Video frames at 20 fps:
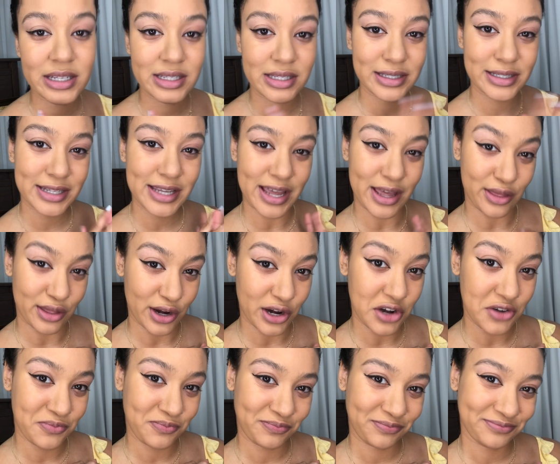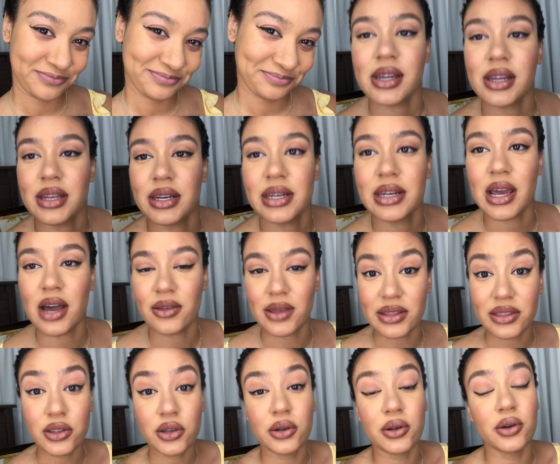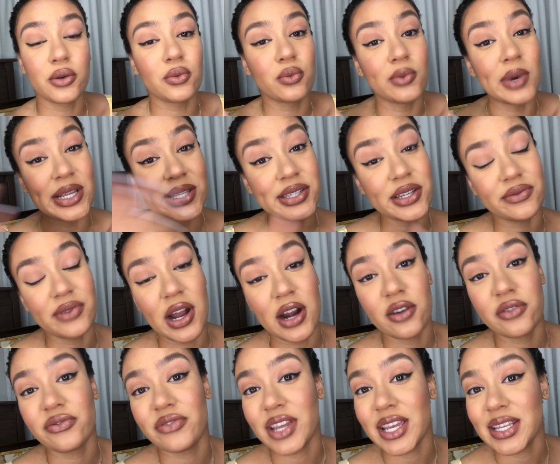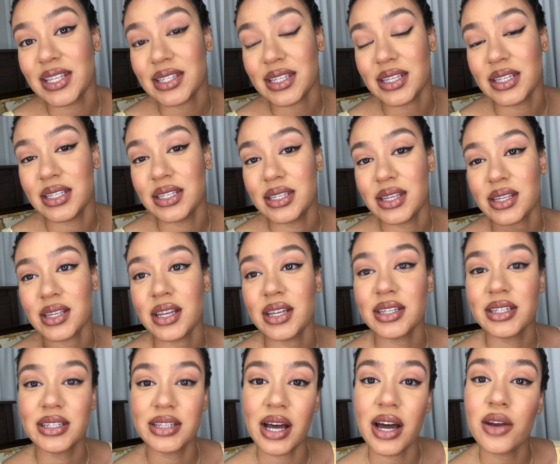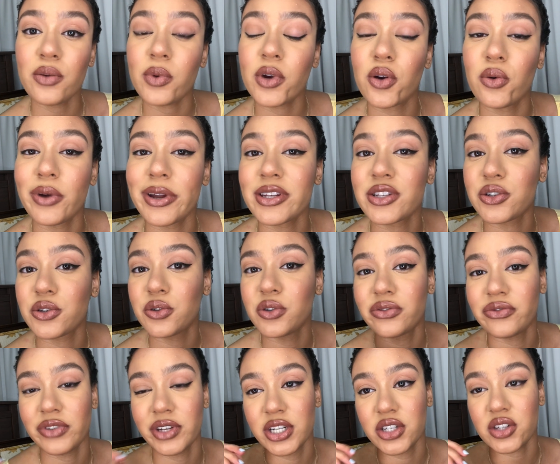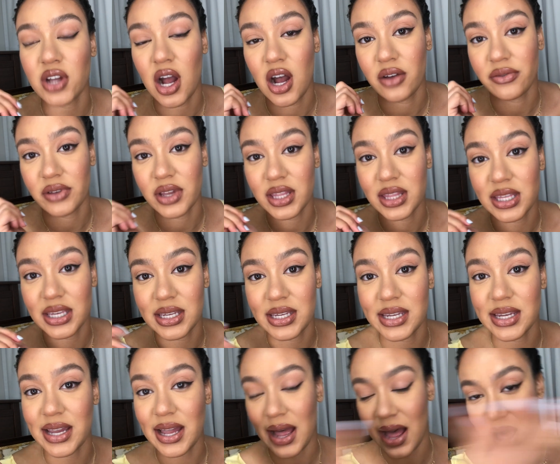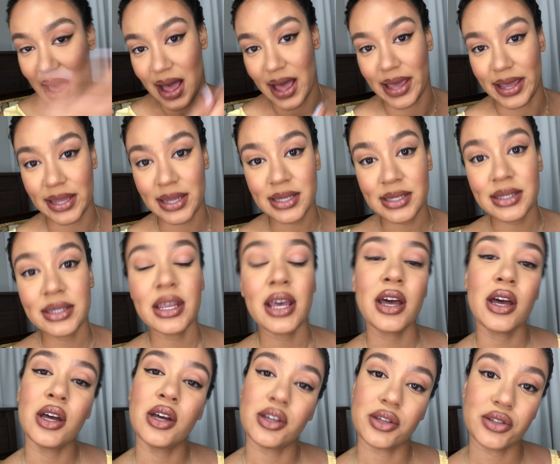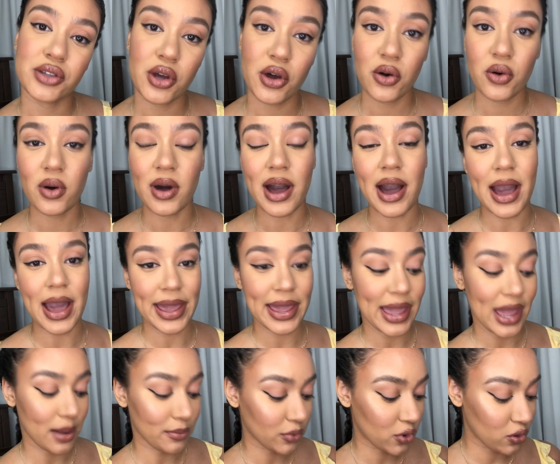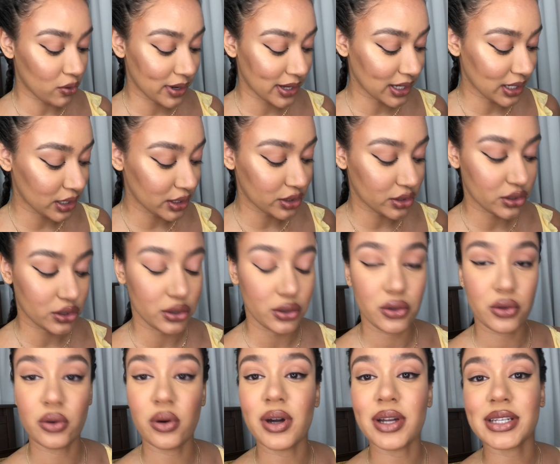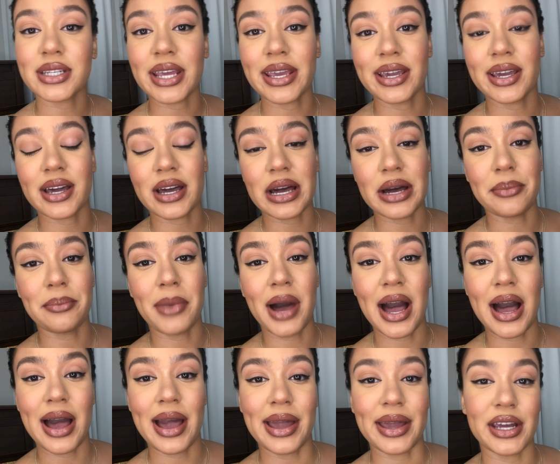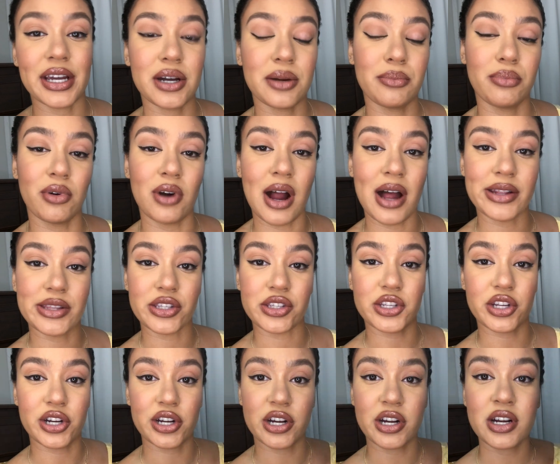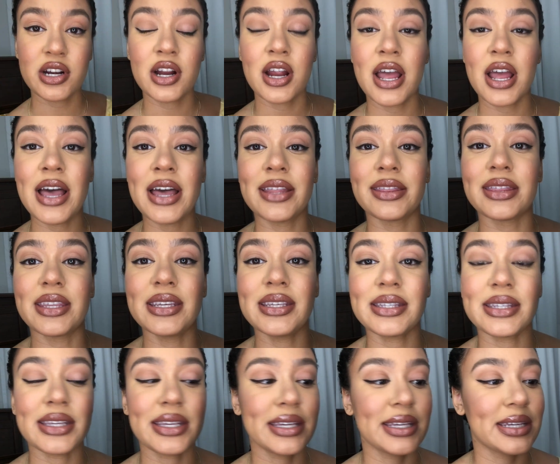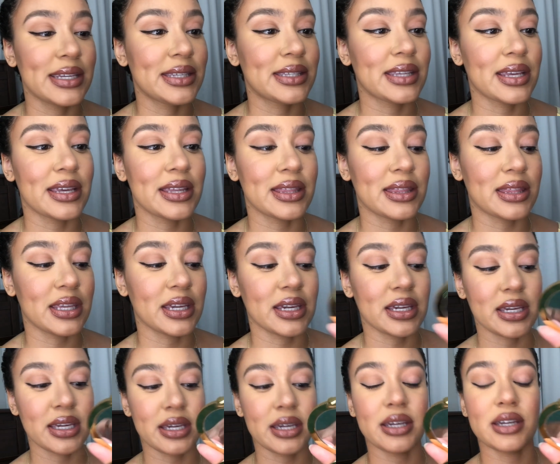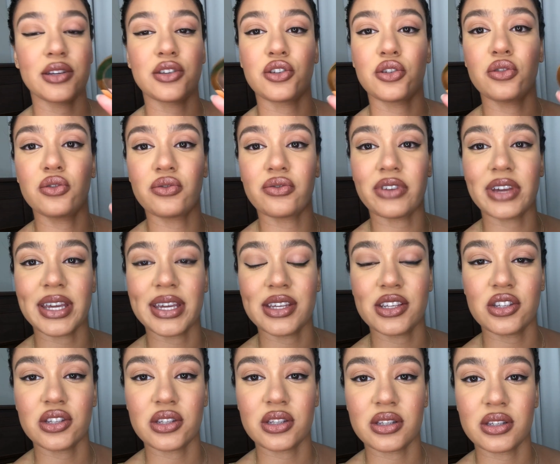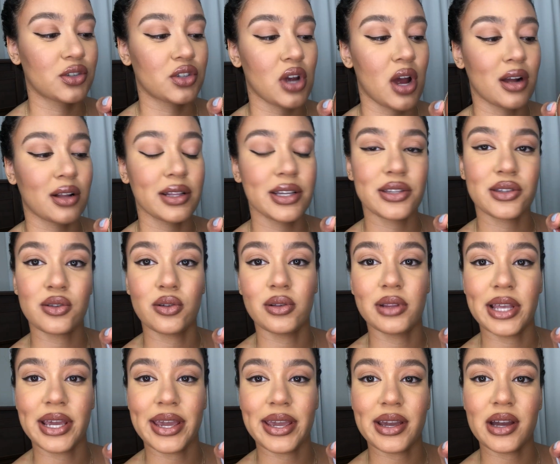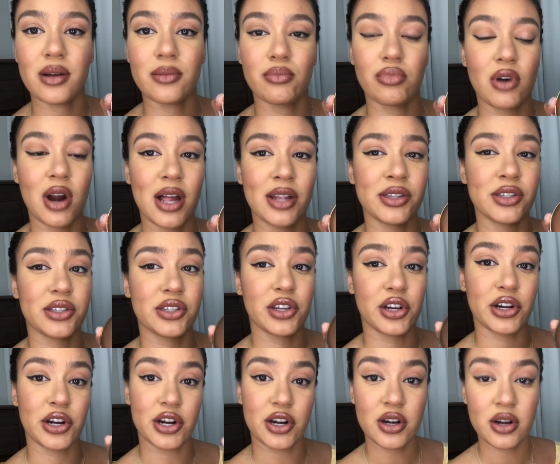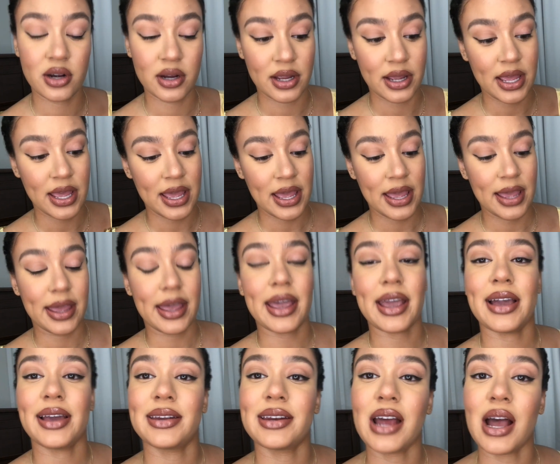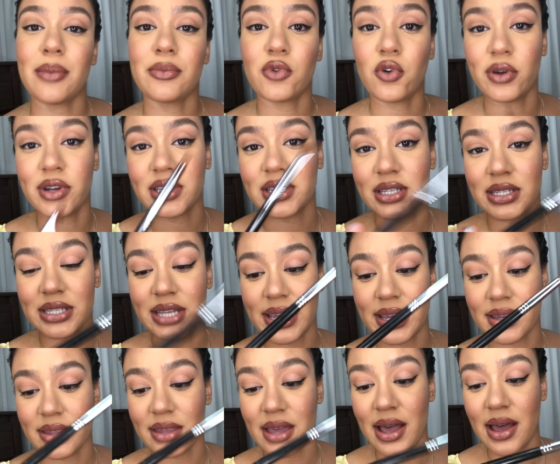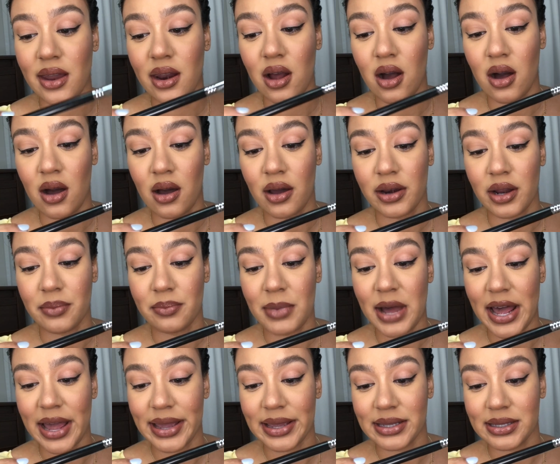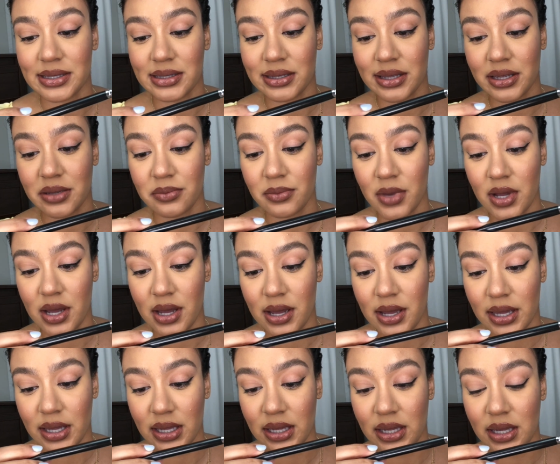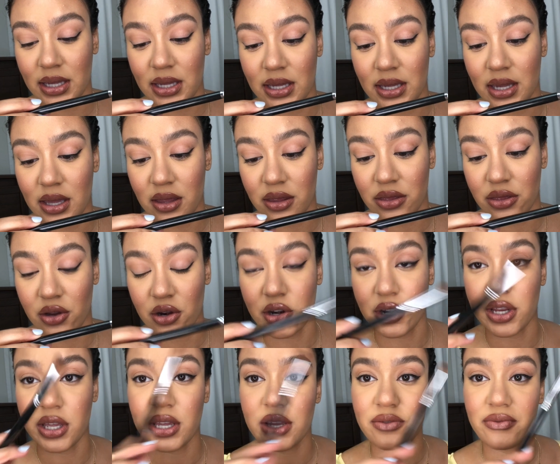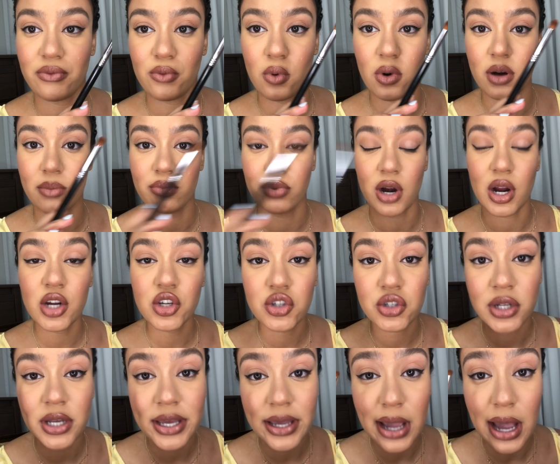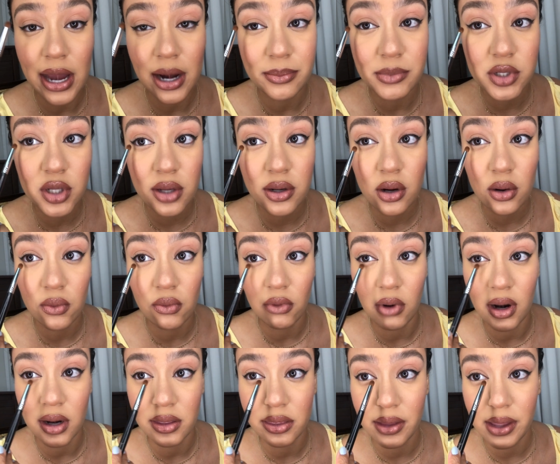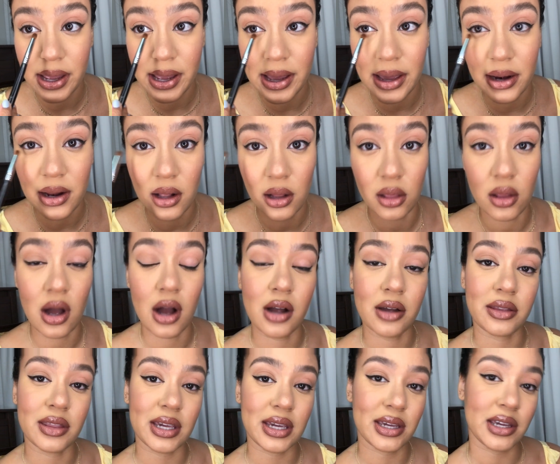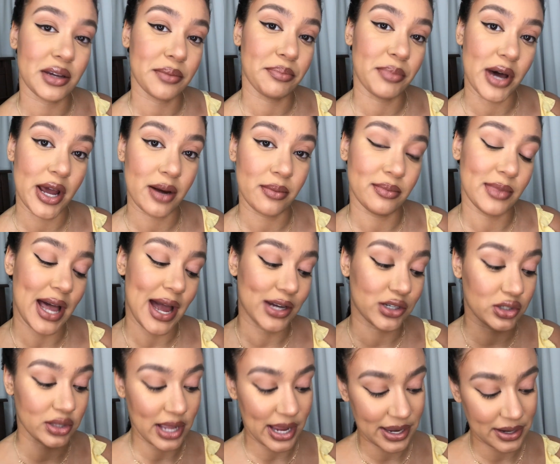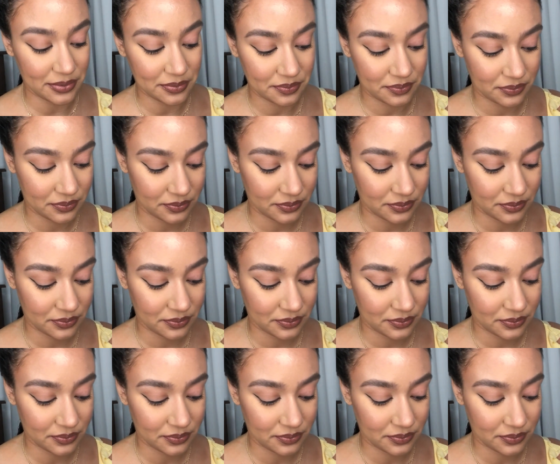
together. Now that the rest of our face is done, we're going to finish off the eyes. So I am going to take my bronzer. This is the Too Faced Chocolate Soleil bronzer. And I'm going to take that on my Sigma E34 brush. And I'm just going to run that along the bottom lash line.